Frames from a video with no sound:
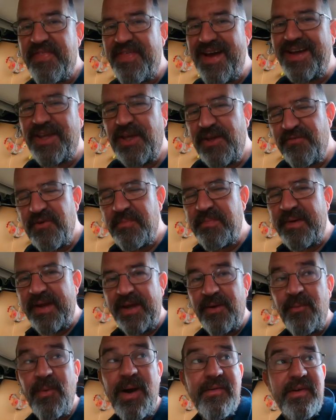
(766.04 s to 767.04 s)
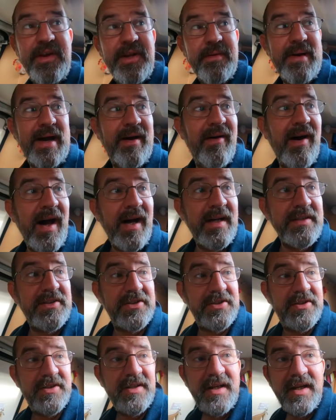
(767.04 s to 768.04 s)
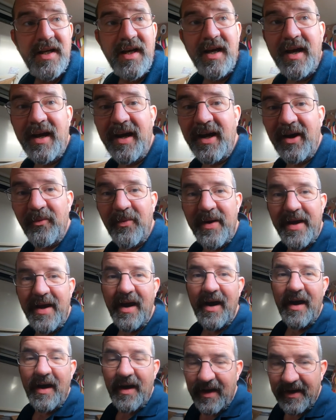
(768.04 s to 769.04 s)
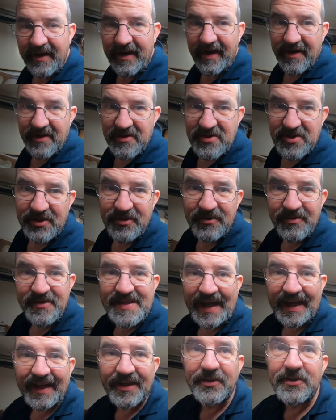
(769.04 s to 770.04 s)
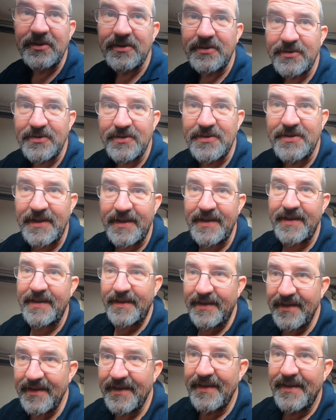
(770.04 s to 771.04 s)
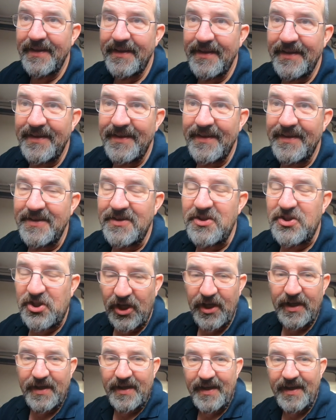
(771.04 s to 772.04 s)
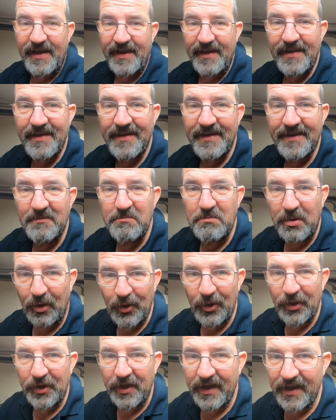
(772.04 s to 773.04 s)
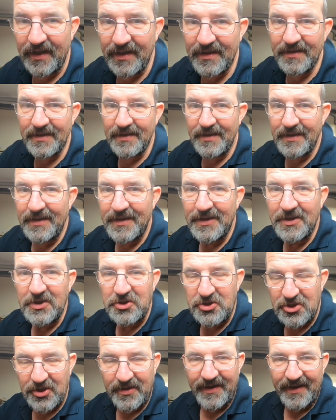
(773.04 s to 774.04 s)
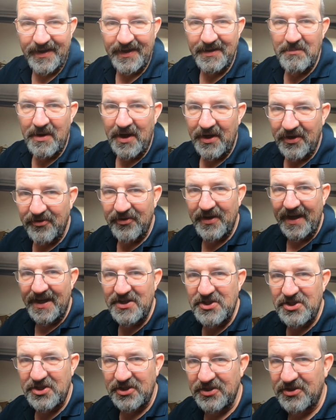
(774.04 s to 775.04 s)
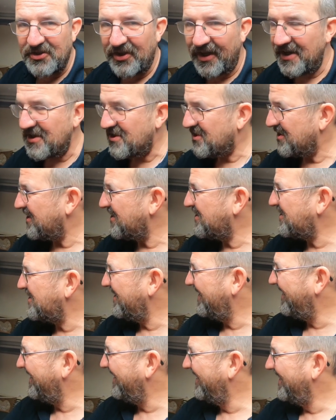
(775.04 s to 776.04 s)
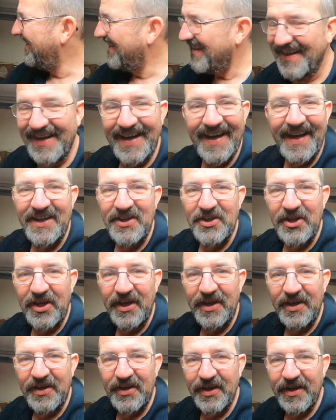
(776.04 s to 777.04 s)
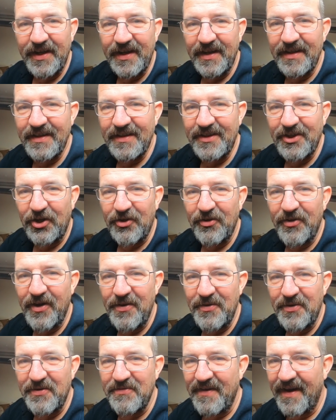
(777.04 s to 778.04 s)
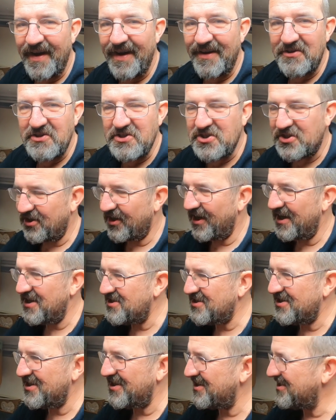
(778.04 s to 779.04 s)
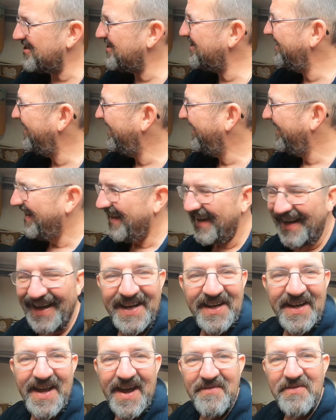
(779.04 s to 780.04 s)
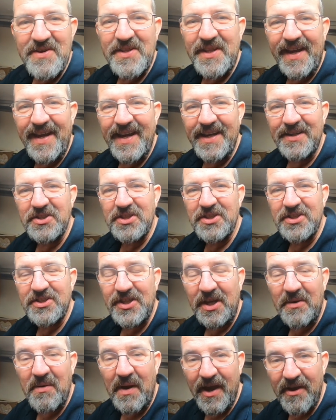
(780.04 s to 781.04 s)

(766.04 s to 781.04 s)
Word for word: thank you for being worried about us. Uh, we are going to tackle the Turkey border during a migration crisis yeah. and a uh, coronavirus crisis yeah. and everything else. So